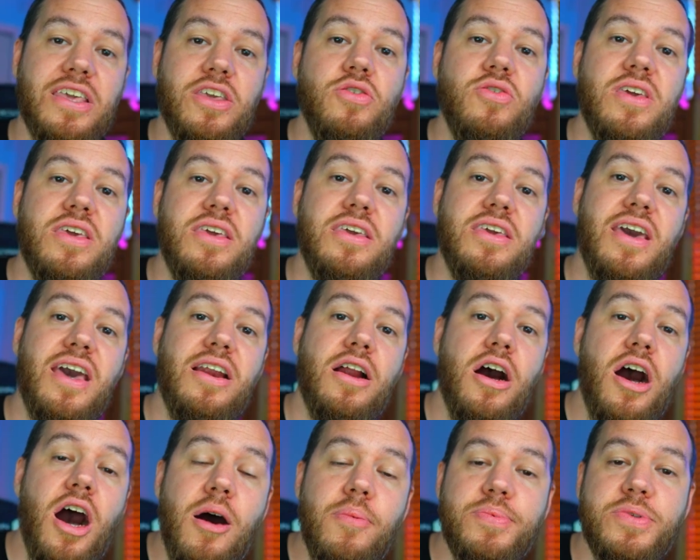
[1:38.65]
you can get
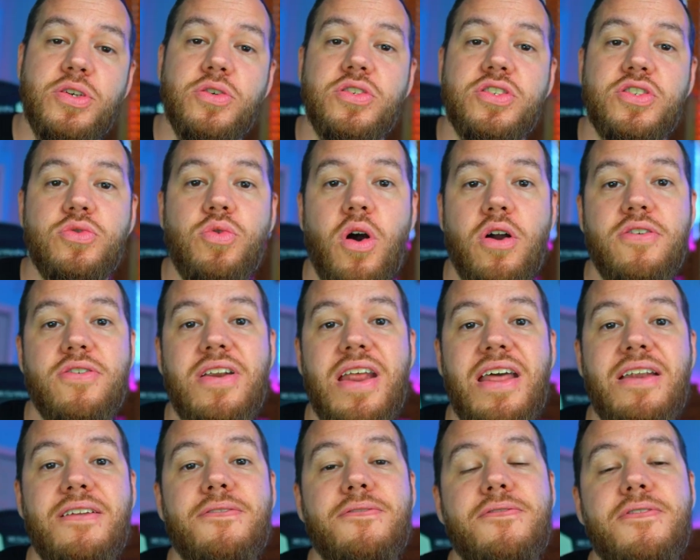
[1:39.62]
up to a
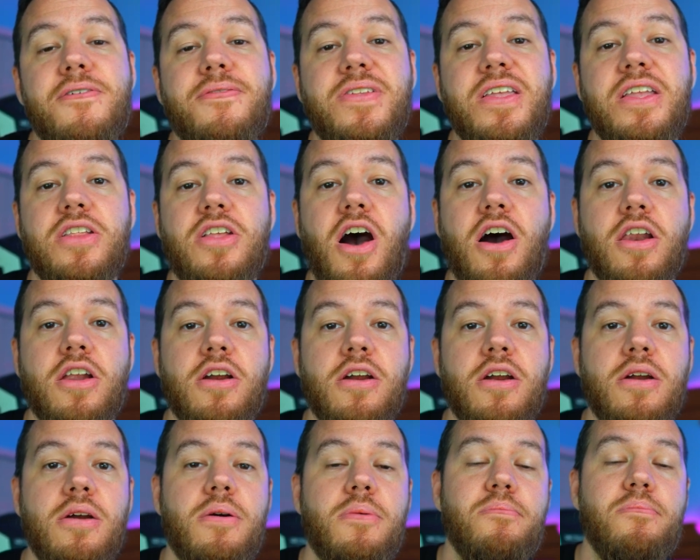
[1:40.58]

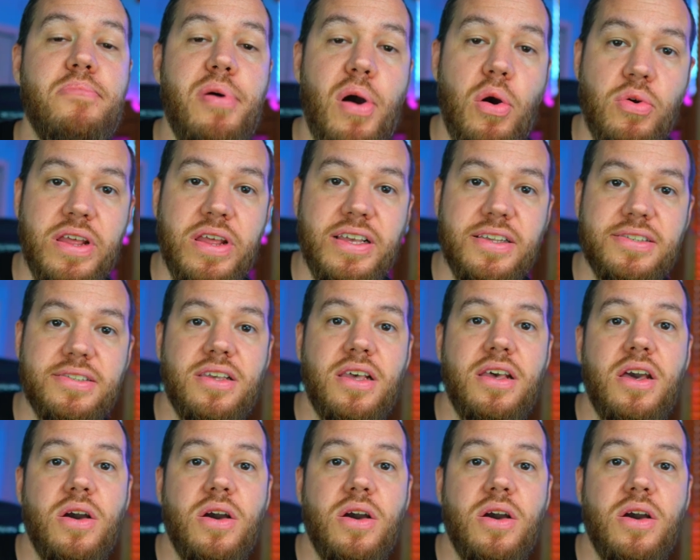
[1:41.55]
$250 bonus